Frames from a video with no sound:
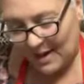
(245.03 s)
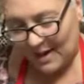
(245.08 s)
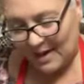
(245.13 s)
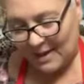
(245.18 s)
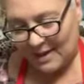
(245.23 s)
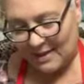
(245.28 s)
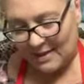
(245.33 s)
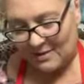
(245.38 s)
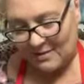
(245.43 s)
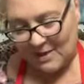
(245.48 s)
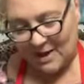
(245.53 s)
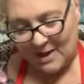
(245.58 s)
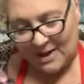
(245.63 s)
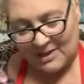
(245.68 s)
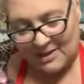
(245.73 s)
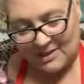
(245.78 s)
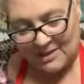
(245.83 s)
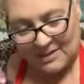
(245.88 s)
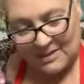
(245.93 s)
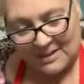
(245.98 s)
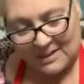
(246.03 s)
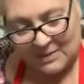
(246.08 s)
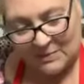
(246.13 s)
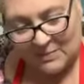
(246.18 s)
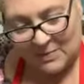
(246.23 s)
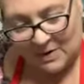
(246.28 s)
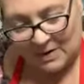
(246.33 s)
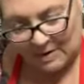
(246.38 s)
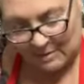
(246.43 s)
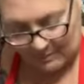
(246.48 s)
Kay. Hello, Ashley.
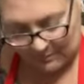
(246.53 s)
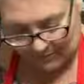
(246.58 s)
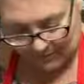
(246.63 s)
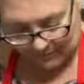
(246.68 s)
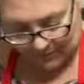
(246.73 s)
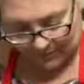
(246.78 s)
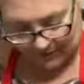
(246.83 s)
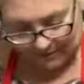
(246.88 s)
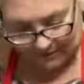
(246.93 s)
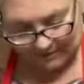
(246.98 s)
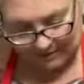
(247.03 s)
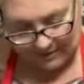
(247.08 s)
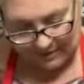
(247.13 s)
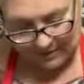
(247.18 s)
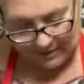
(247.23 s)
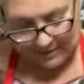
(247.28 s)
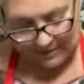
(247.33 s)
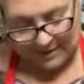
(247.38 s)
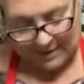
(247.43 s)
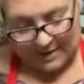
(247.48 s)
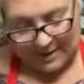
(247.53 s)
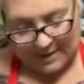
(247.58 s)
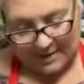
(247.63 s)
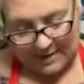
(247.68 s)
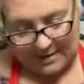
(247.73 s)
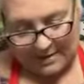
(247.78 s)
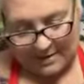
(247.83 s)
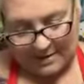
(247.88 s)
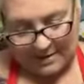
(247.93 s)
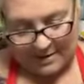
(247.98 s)
Welcome, friends. So there's
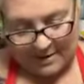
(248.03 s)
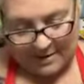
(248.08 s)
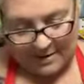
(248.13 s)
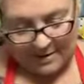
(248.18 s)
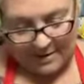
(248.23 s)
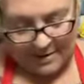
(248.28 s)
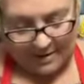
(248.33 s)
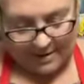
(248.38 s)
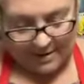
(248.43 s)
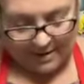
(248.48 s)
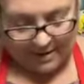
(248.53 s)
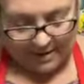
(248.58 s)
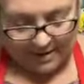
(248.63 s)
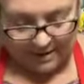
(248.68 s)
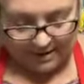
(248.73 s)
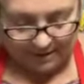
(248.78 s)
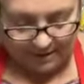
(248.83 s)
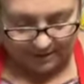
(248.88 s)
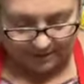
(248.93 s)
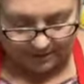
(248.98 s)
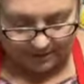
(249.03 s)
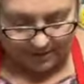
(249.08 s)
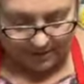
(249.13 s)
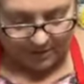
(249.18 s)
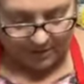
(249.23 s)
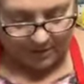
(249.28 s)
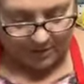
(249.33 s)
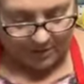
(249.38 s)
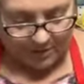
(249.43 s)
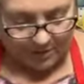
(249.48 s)
that.
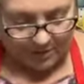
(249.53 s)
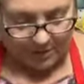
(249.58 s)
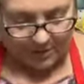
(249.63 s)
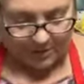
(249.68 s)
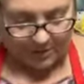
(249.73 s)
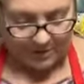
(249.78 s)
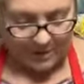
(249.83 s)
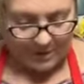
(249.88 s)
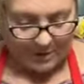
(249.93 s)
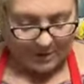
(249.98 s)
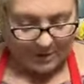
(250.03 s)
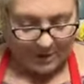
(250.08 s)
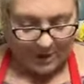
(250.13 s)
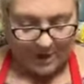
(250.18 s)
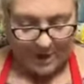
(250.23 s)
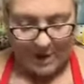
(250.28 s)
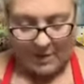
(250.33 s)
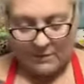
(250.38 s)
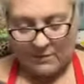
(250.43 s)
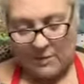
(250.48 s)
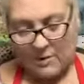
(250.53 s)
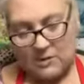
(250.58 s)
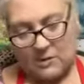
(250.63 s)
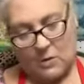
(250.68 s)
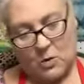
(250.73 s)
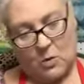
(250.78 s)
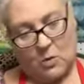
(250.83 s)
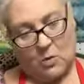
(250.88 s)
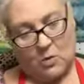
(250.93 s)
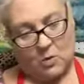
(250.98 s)
So now we're going to have
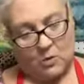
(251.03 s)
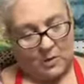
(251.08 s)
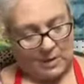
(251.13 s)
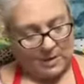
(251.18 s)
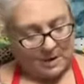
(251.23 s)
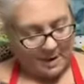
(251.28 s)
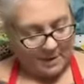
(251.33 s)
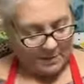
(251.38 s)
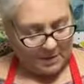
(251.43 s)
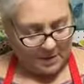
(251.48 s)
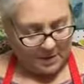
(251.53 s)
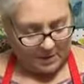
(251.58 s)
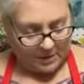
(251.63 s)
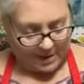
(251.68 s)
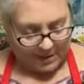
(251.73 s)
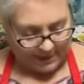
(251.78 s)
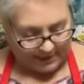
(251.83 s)
this hole, and I'm going to go